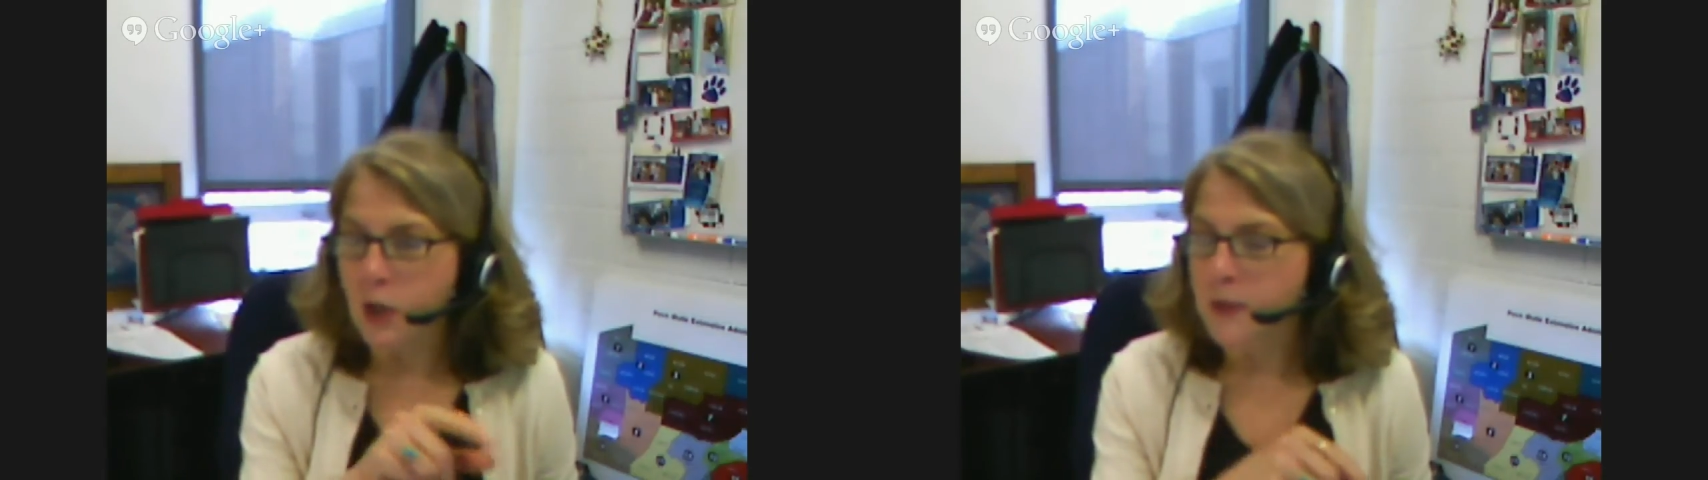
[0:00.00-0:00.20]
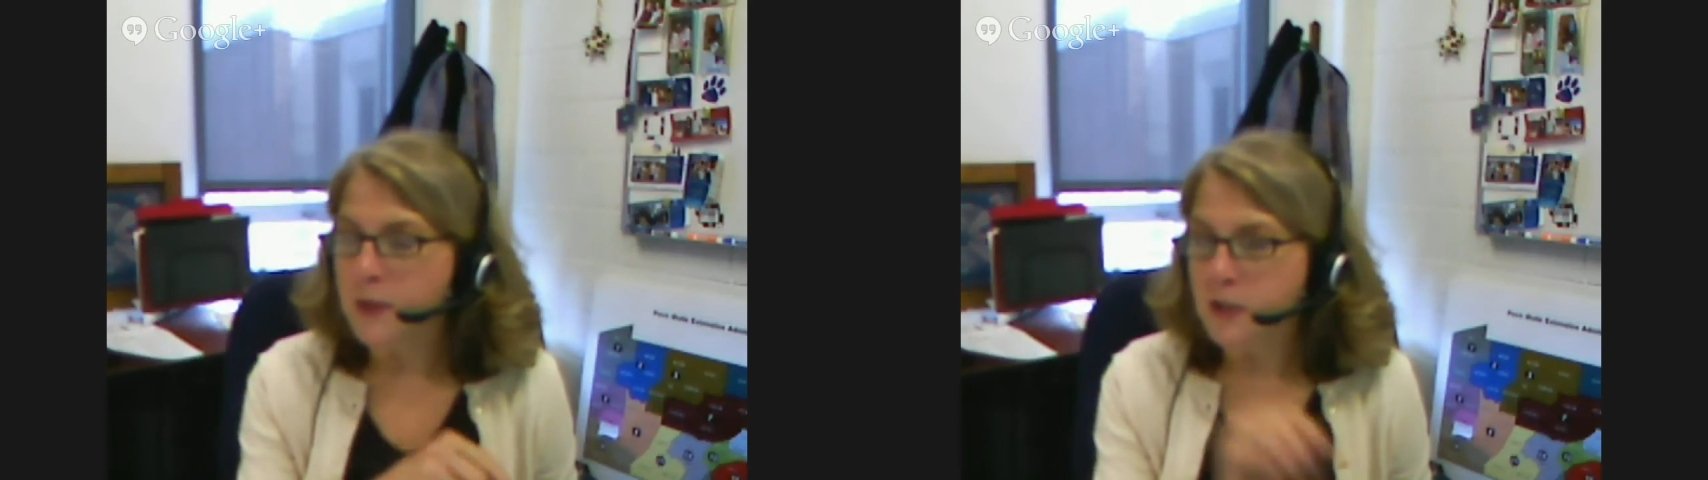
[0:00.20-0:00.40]

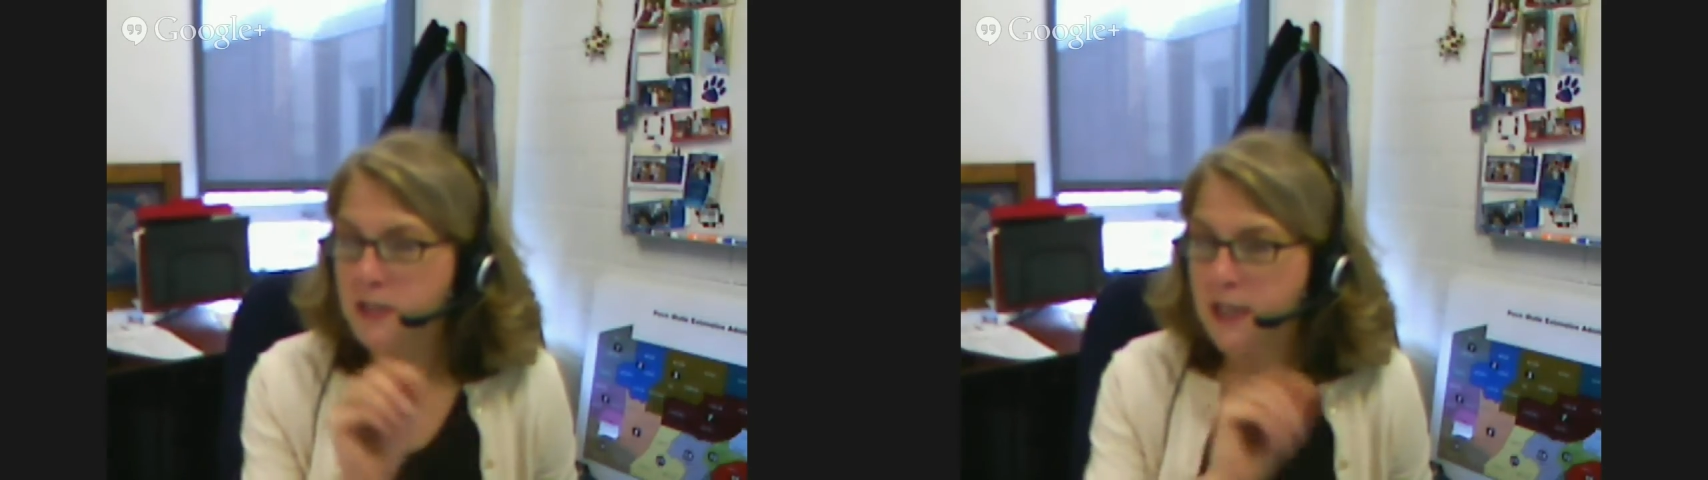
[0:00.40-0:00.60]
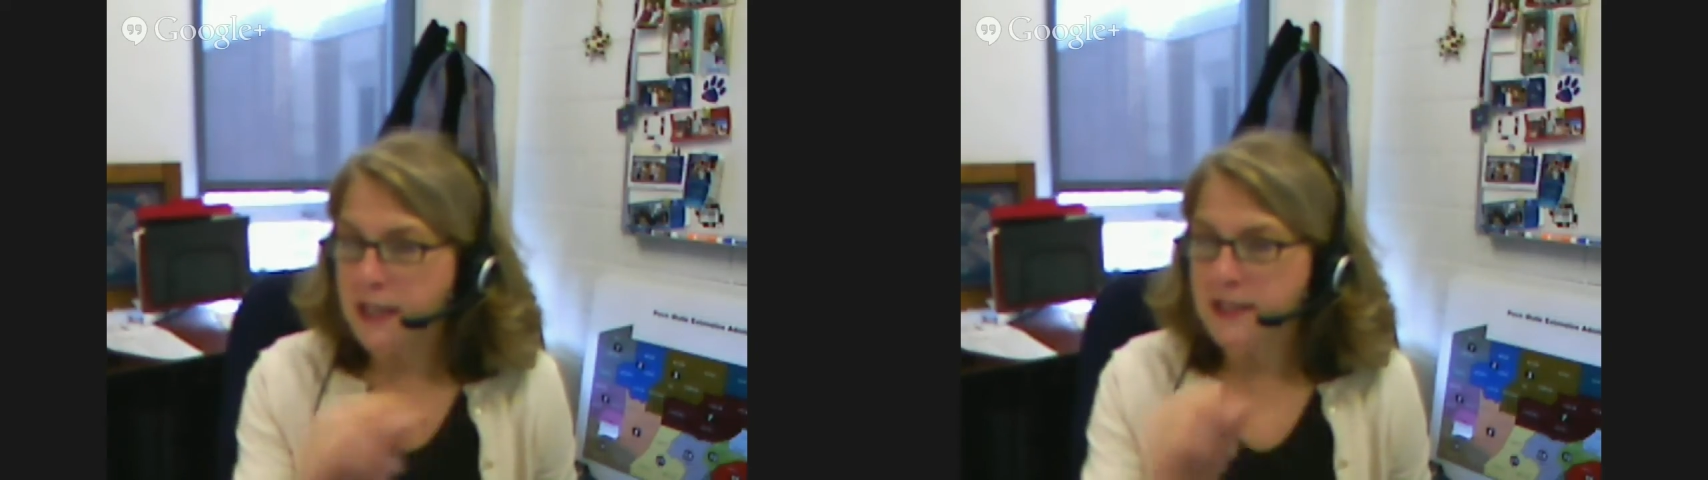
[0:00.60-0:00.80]
go into your
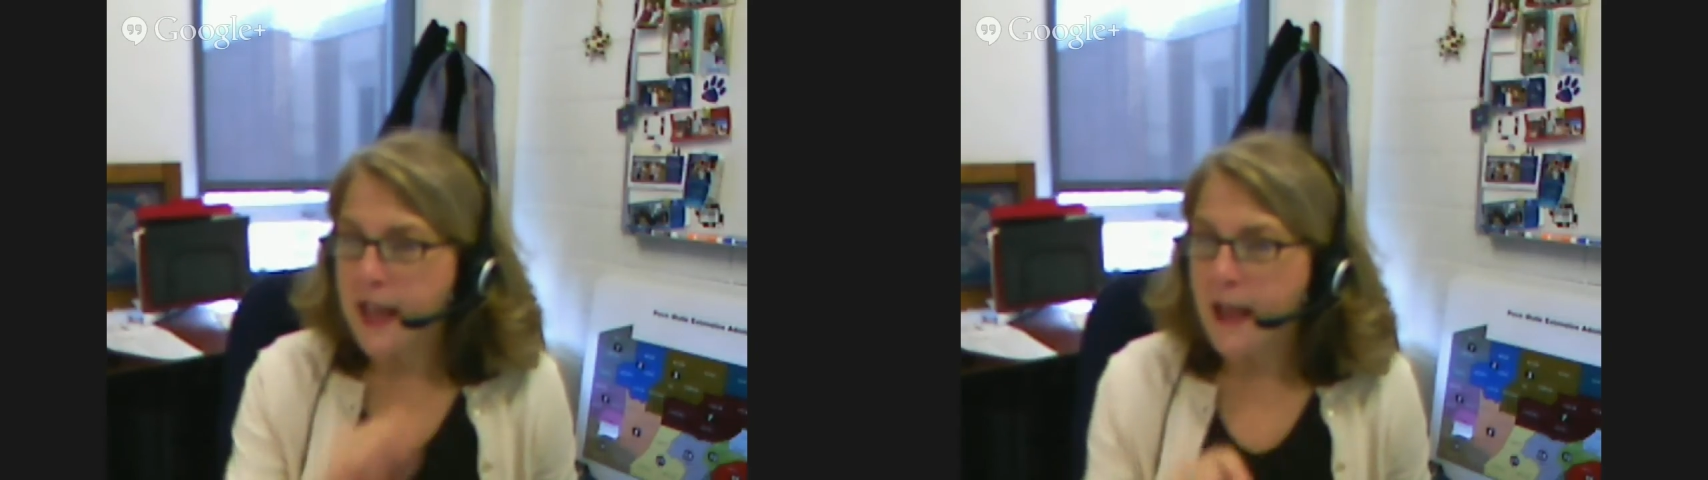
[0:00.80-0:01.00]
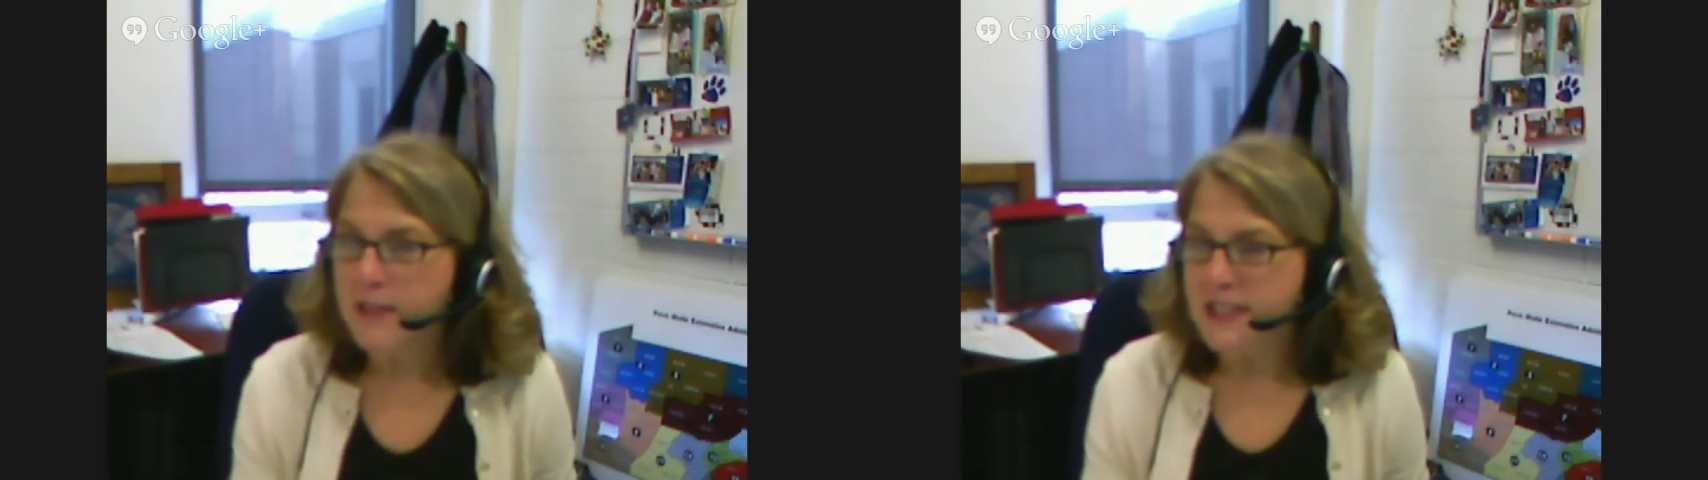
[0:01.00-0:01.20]
settings and
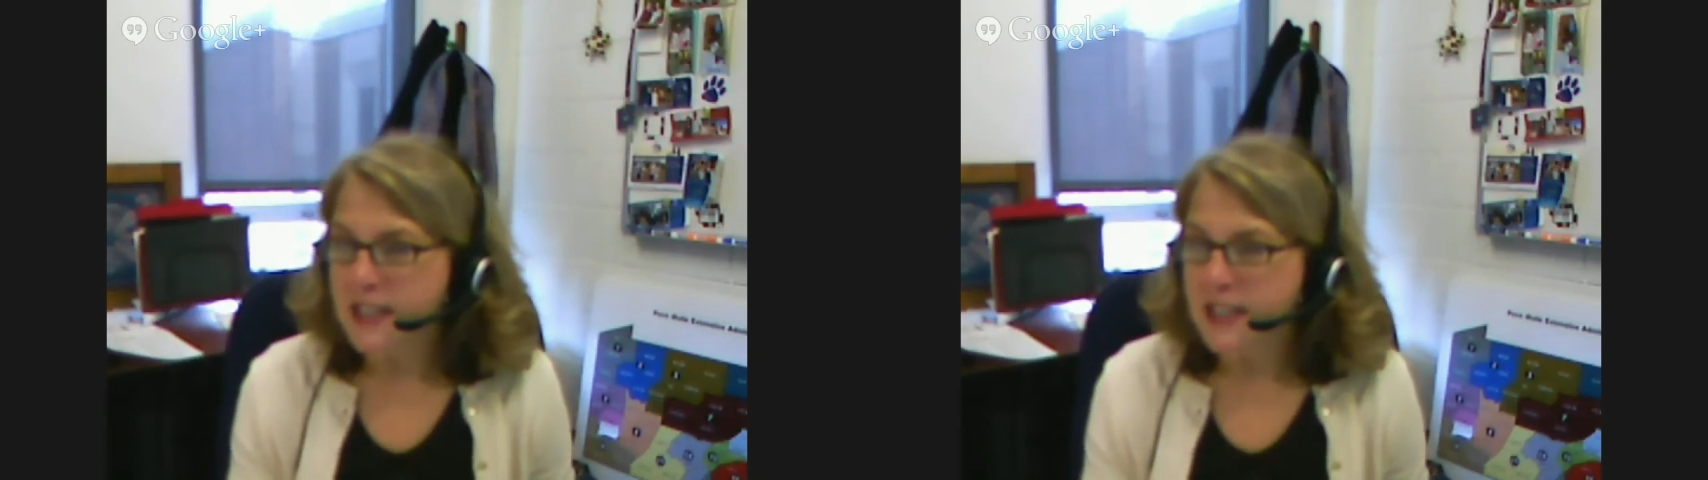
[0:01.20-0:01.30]
have it